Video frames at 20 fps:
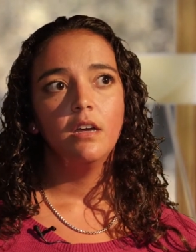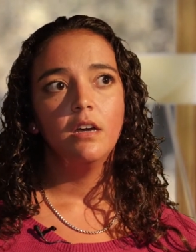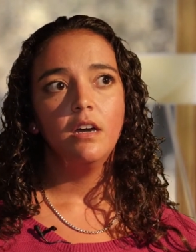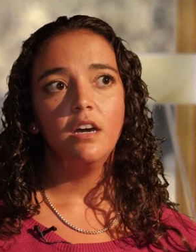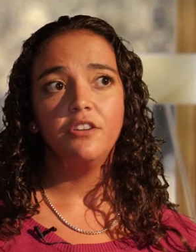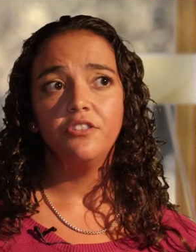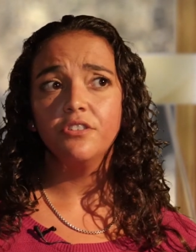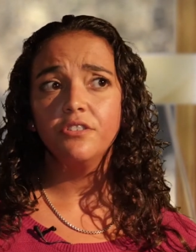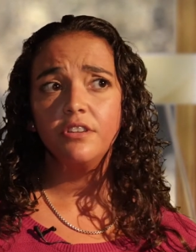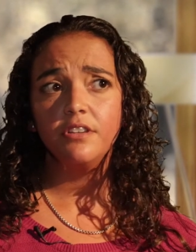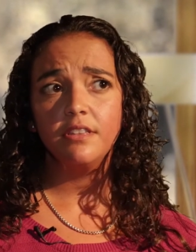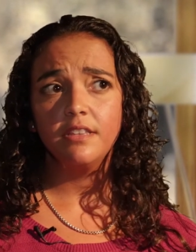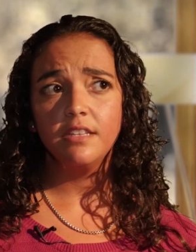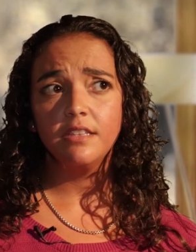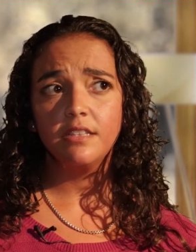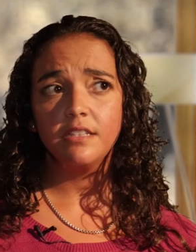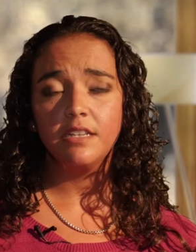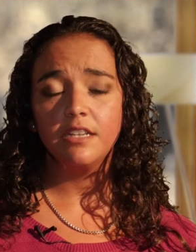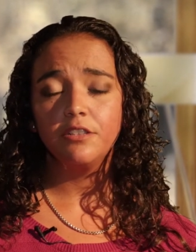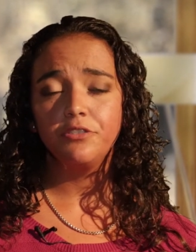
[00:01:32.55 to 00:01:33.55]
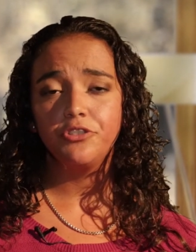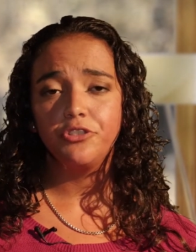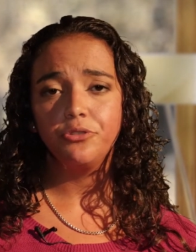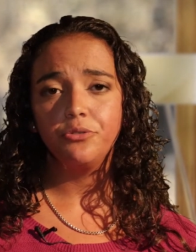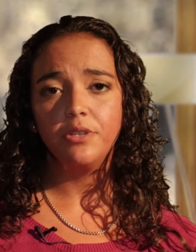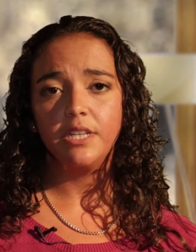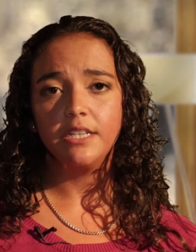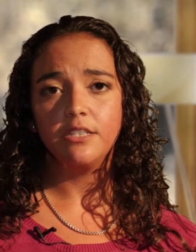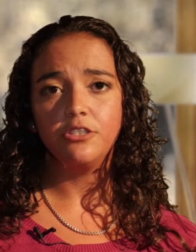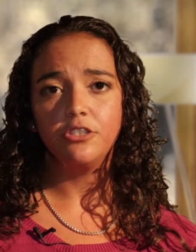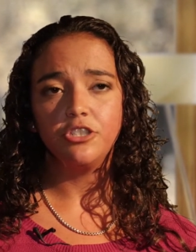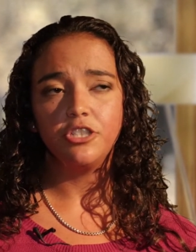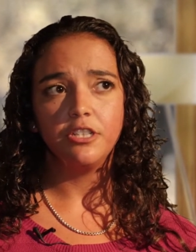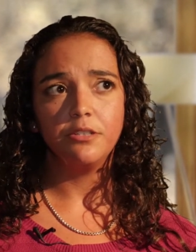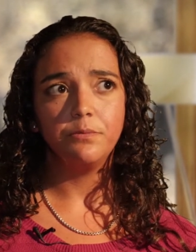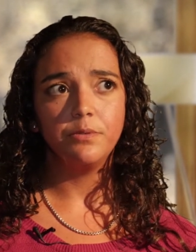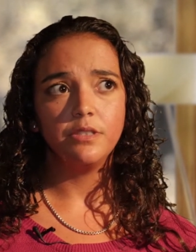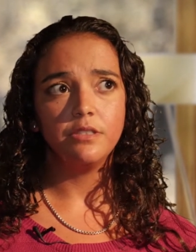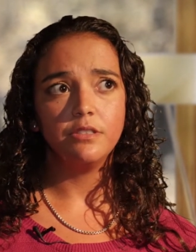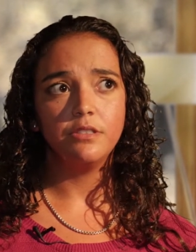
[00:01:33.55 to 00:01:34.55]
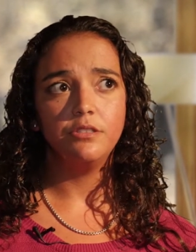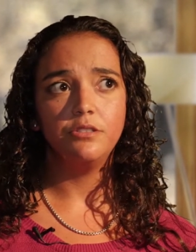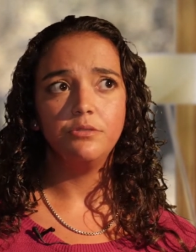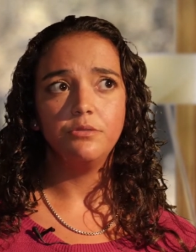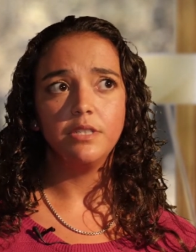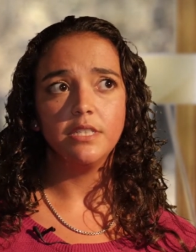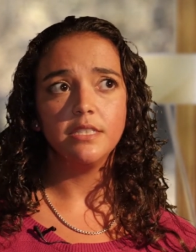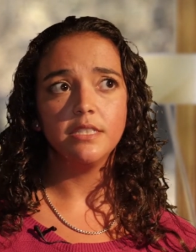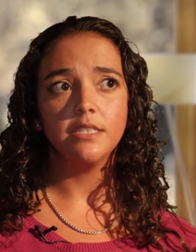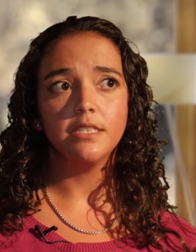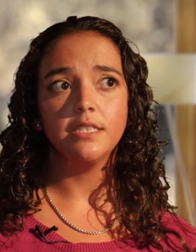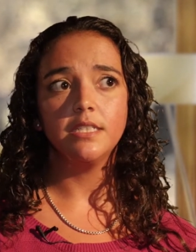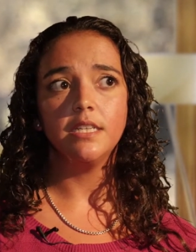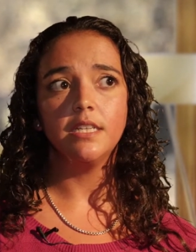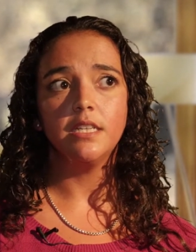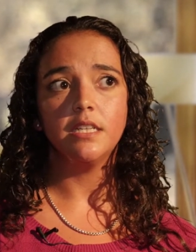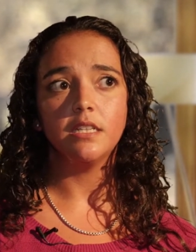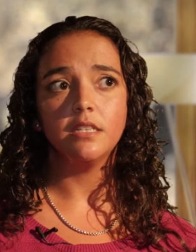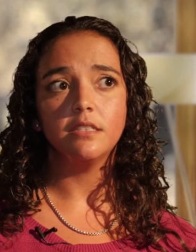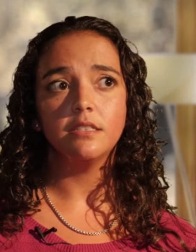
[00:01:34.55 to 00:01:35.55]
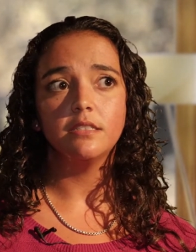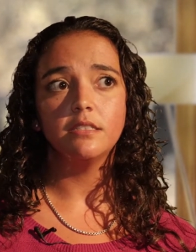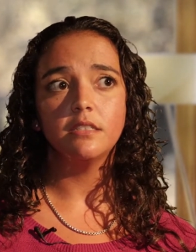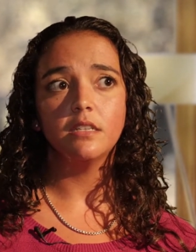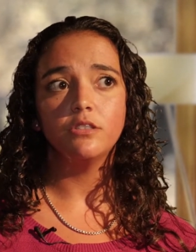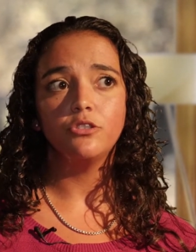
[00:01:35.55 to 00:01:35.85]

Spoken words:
Another thing that I do like to share with the students is